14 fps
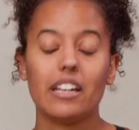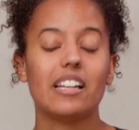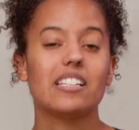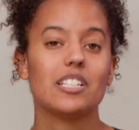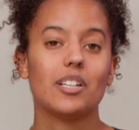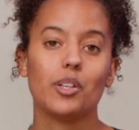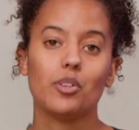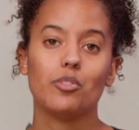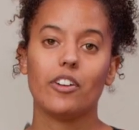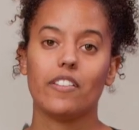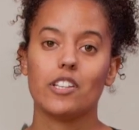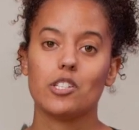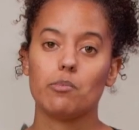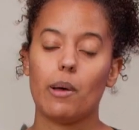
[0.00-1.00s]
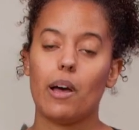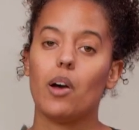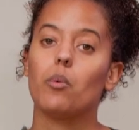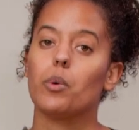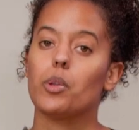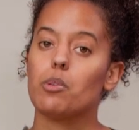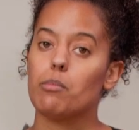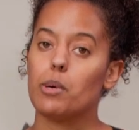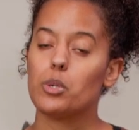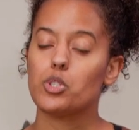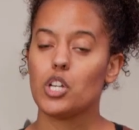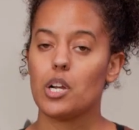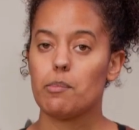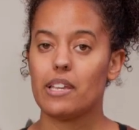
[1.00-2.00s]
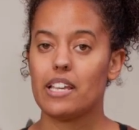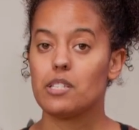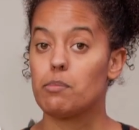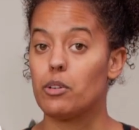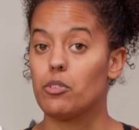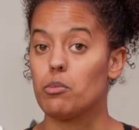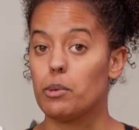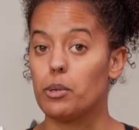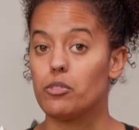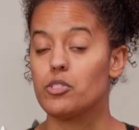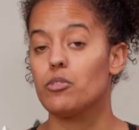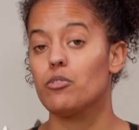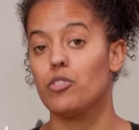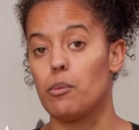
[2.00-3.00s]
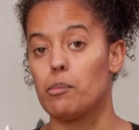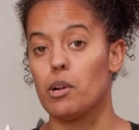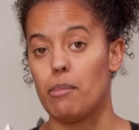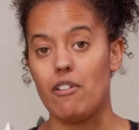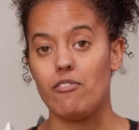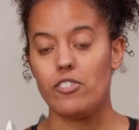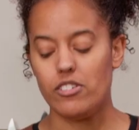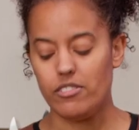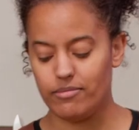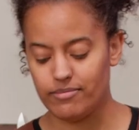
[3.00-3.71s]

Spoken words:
until you find the spot where the most Sharpie has been removed from your bevel.